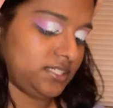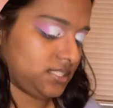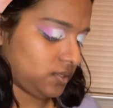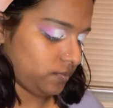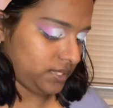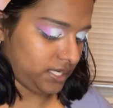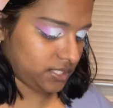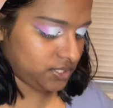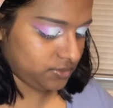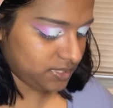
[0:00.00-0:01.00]
It's the one
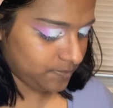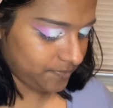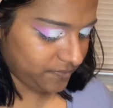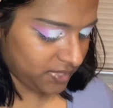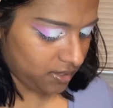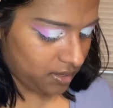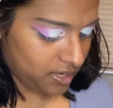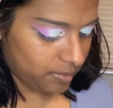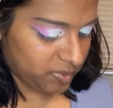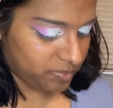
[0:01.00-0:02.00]
next to it,
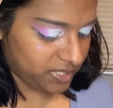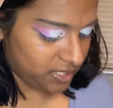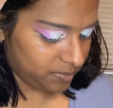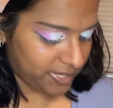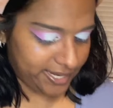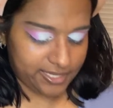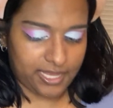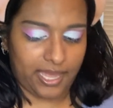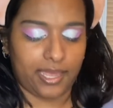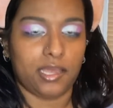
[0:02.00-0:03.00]
and I'm going to be applying
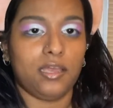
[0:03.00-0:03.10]
that